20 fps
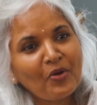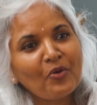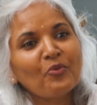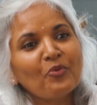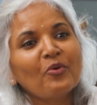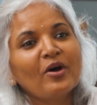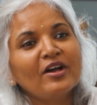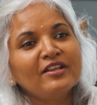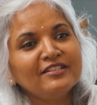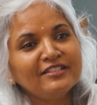
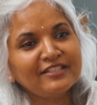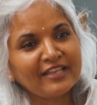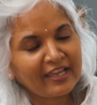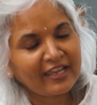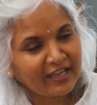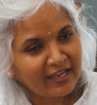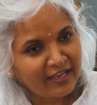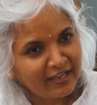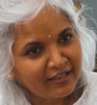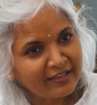one
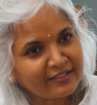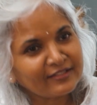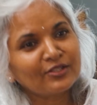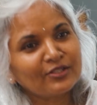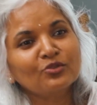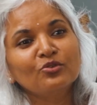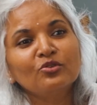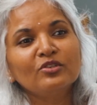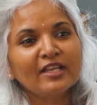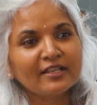day, it's
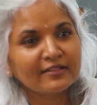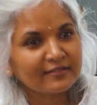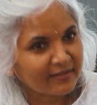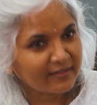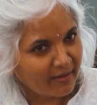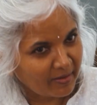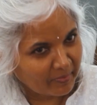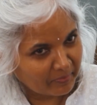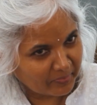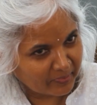a good
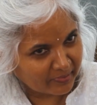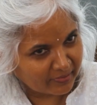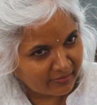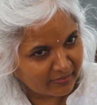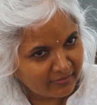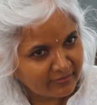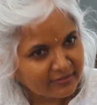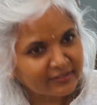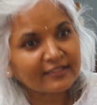example,